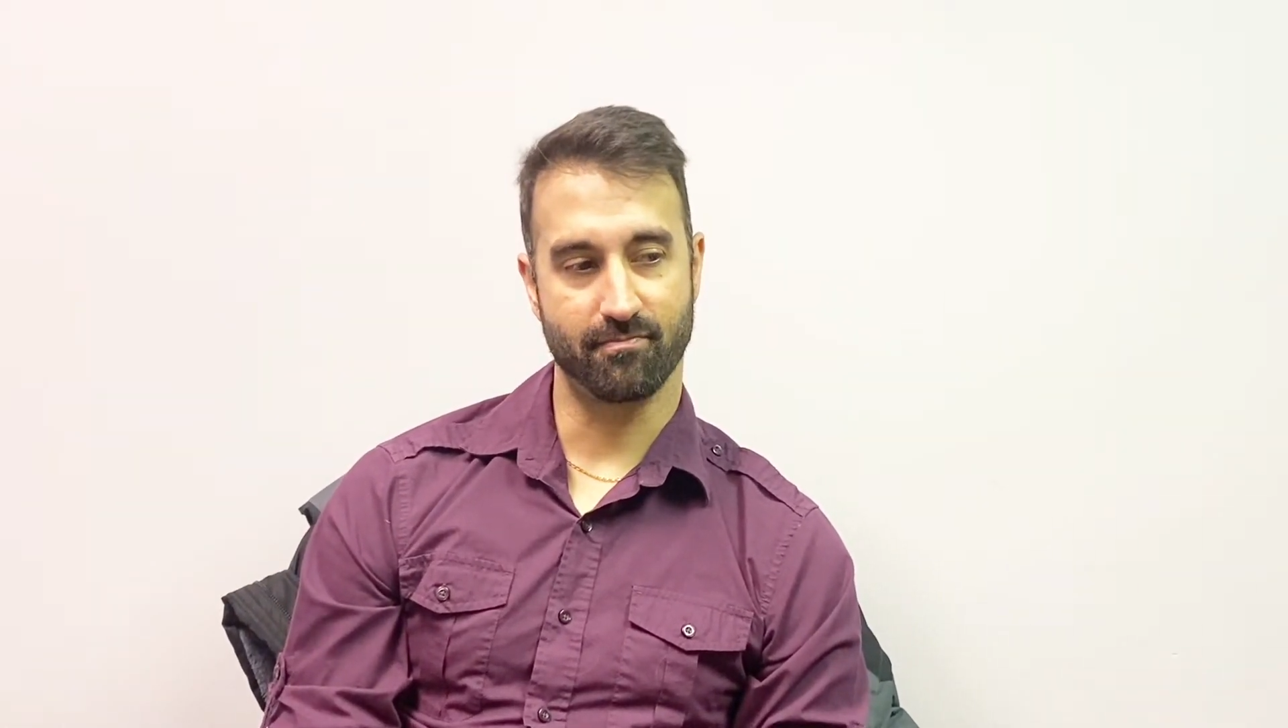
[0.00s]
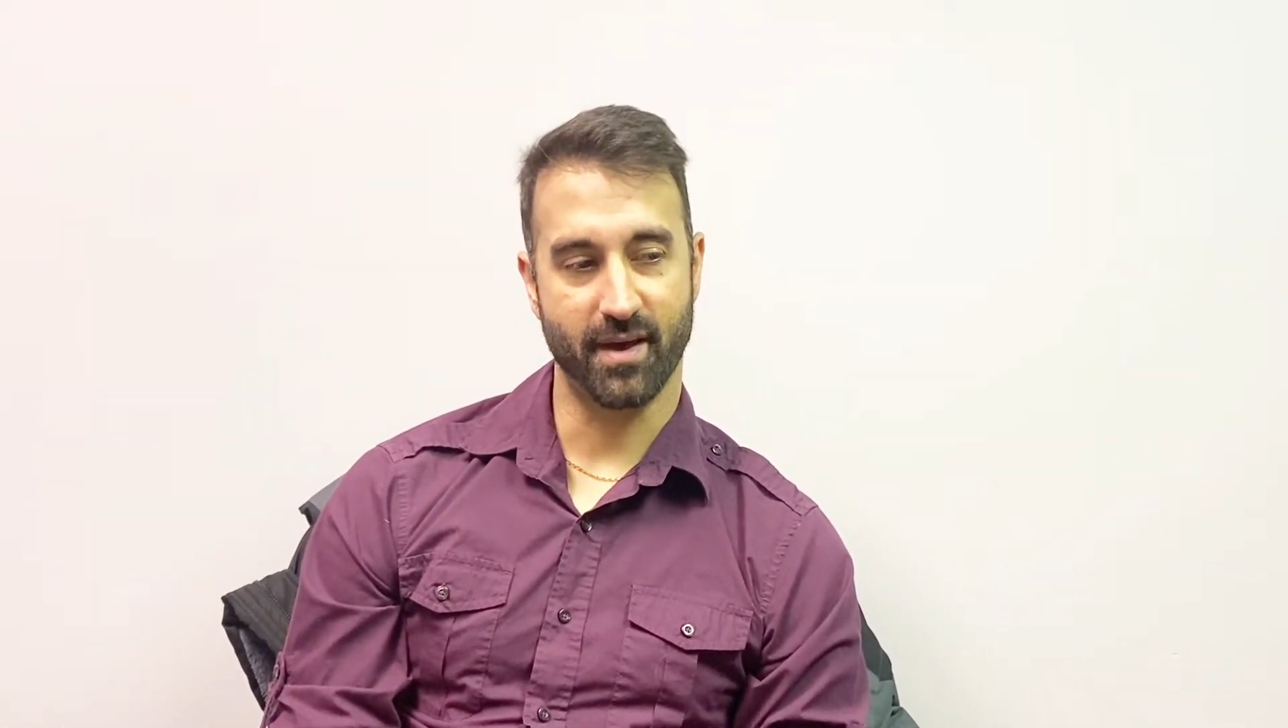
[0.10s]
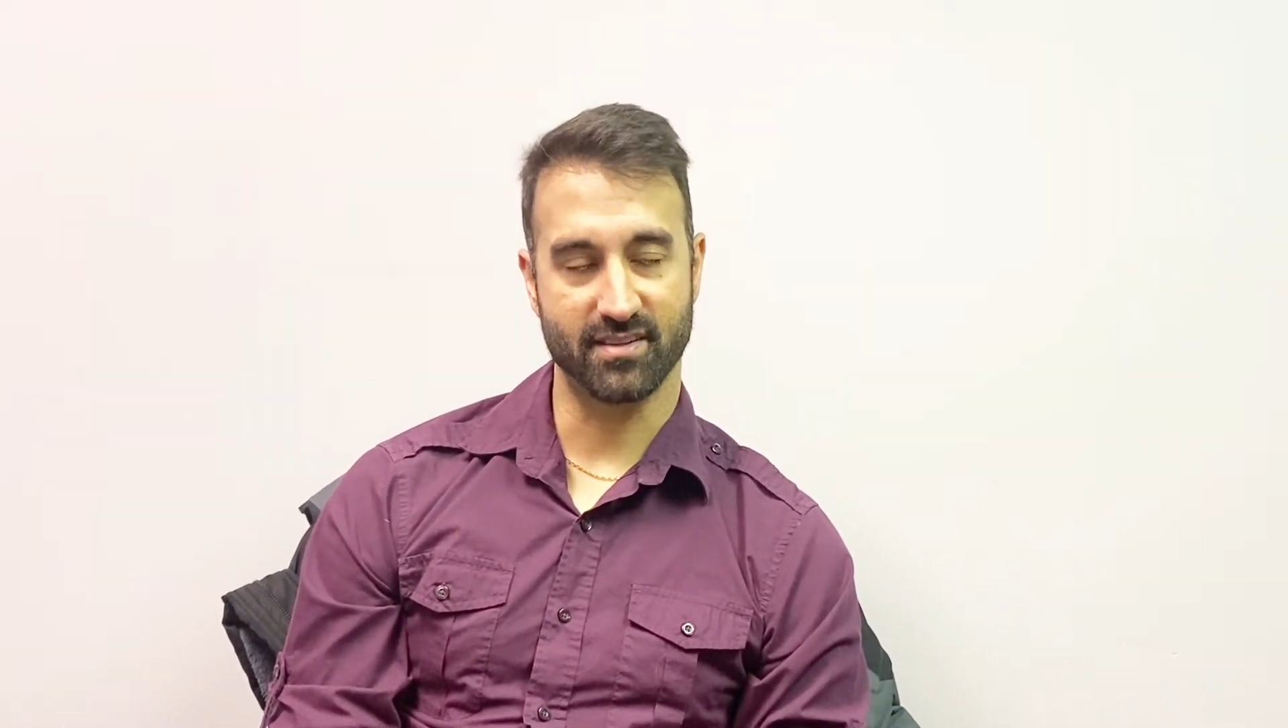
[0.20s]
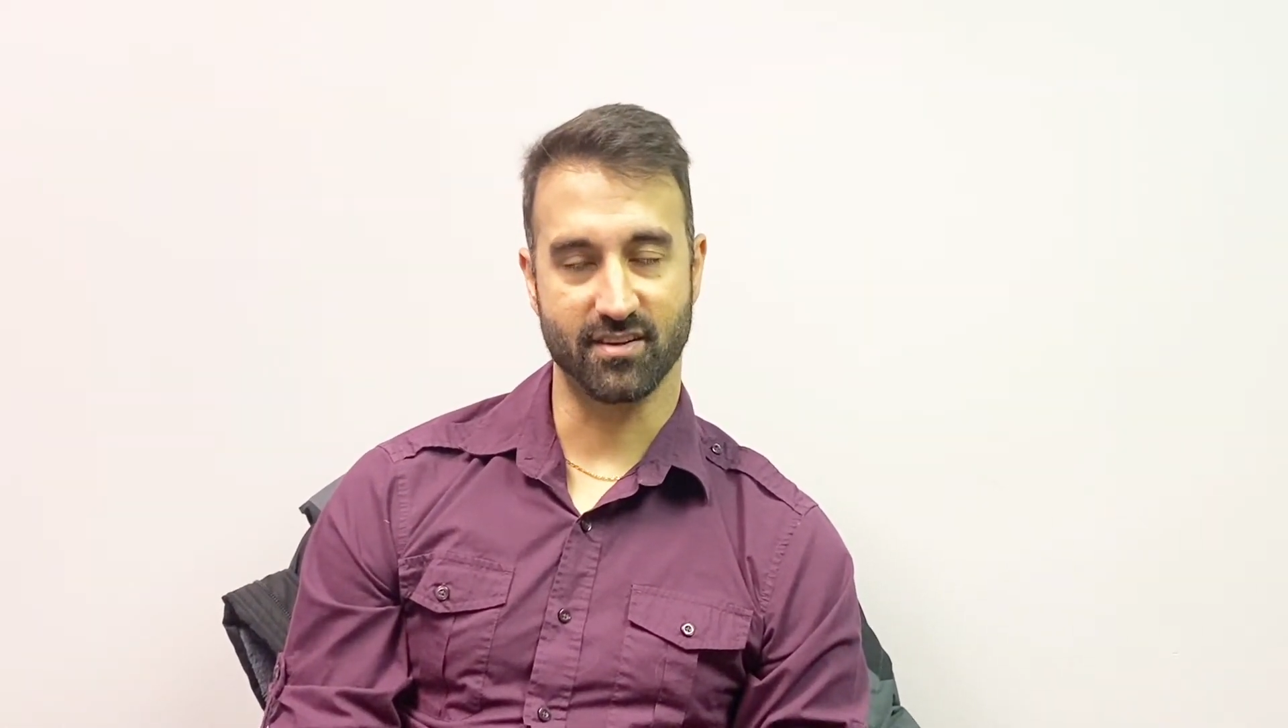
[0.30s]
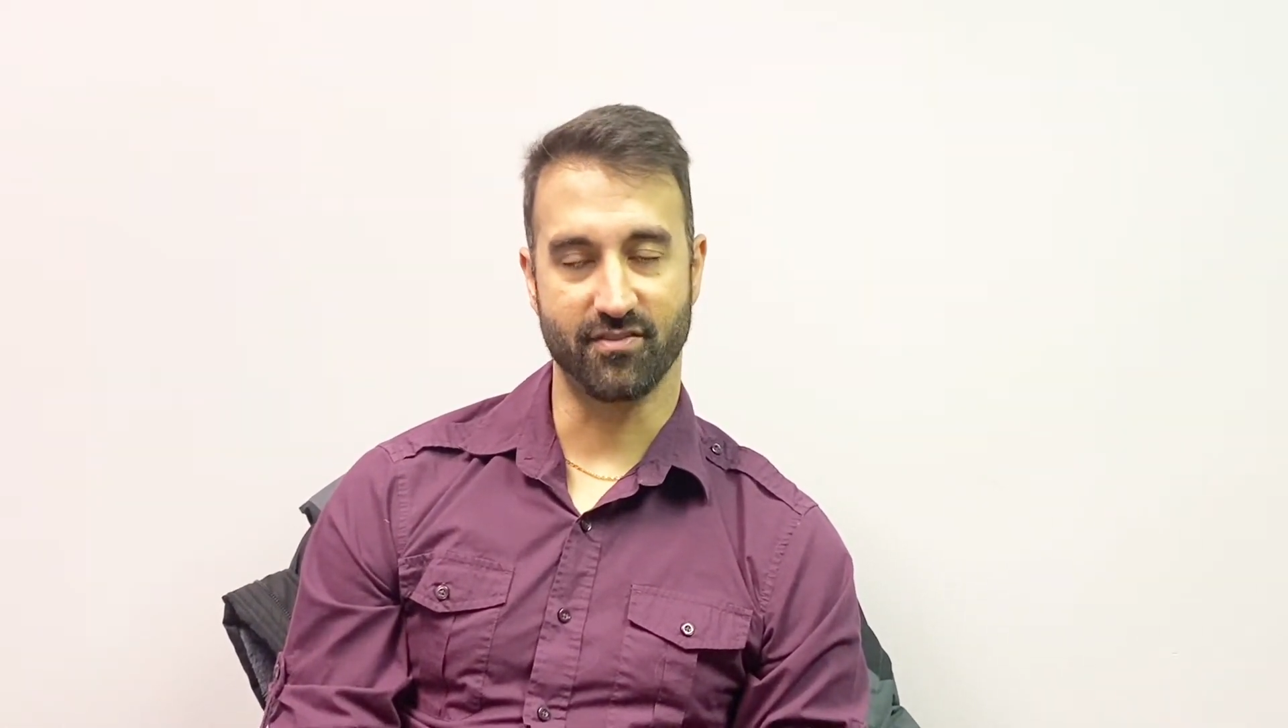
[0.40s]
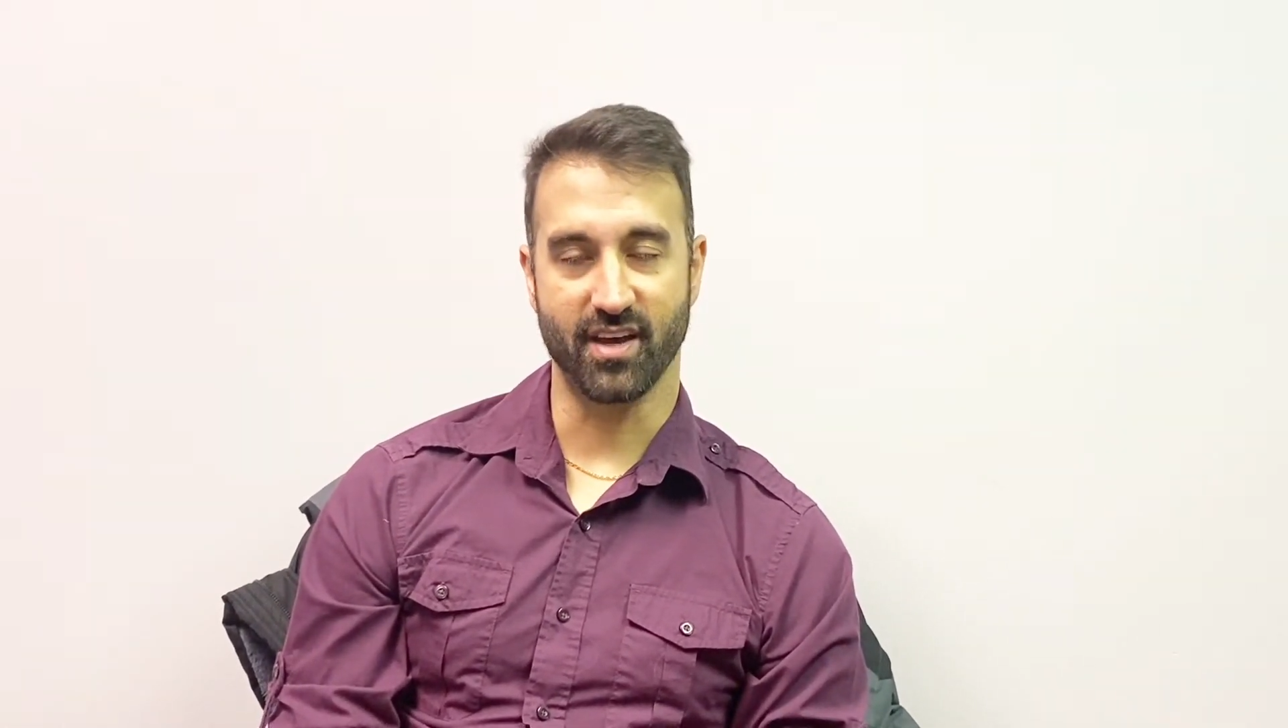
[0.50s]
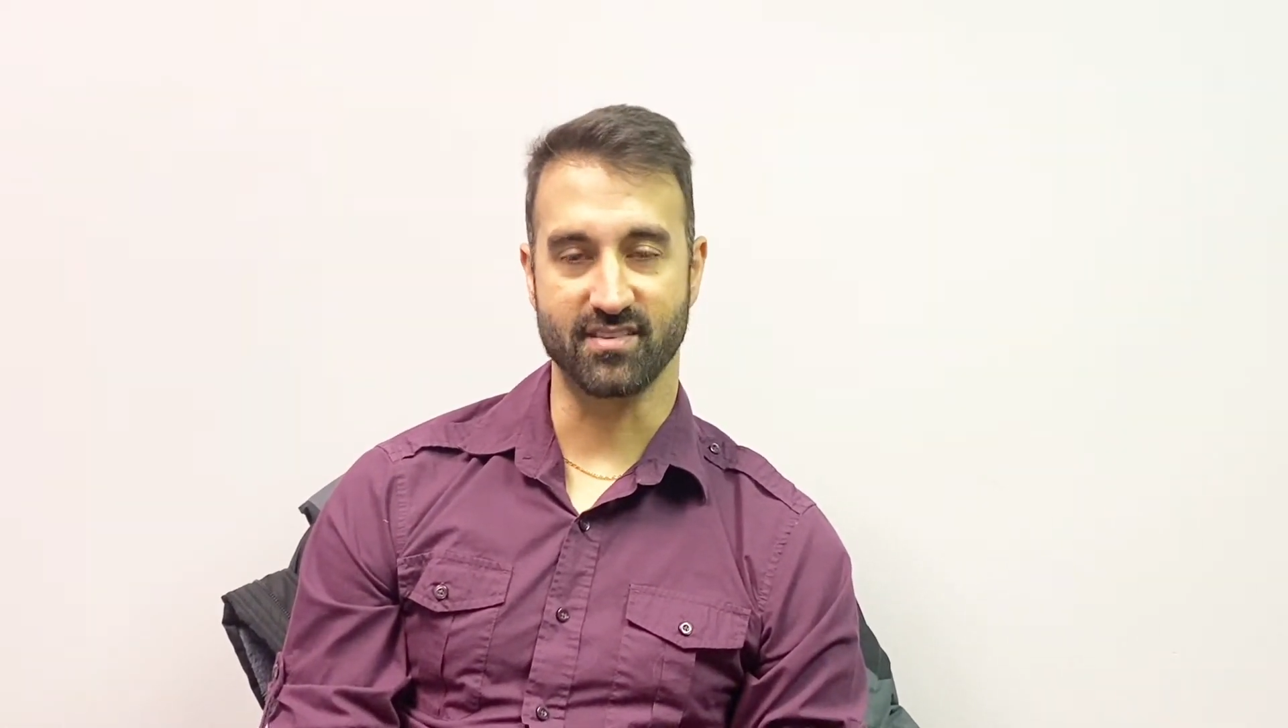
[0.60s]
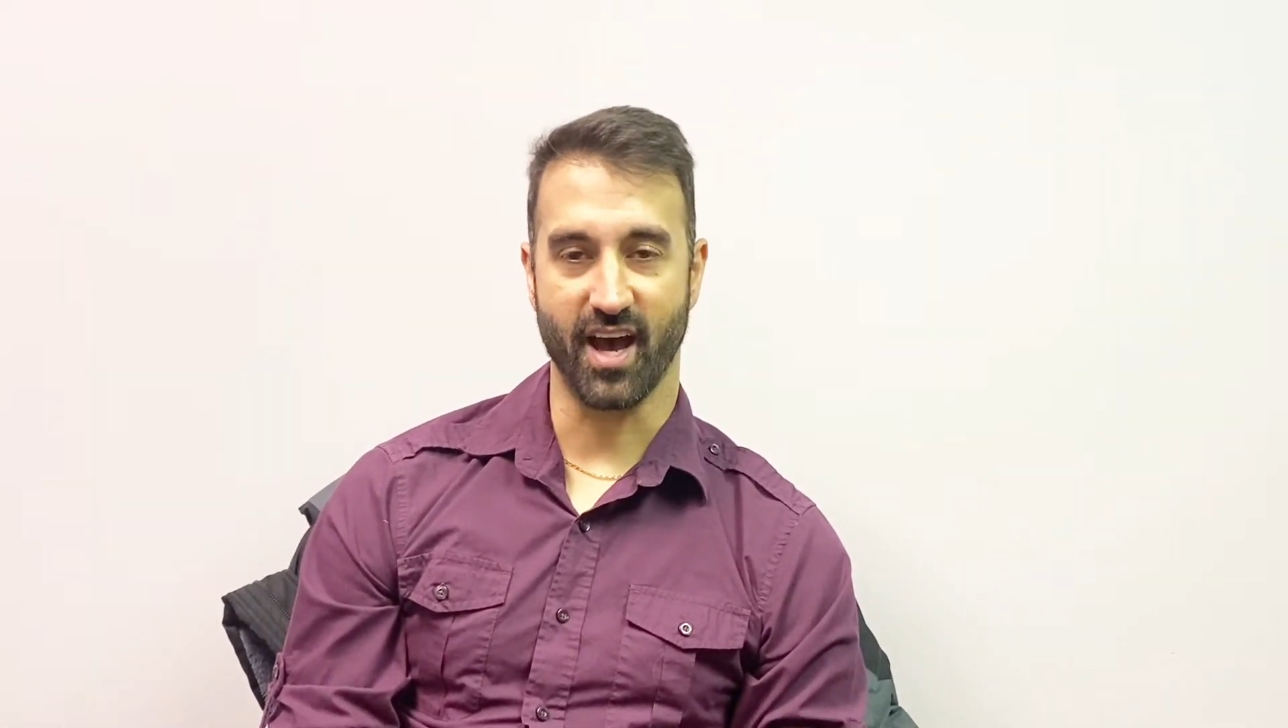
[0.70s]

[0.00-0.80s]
best advice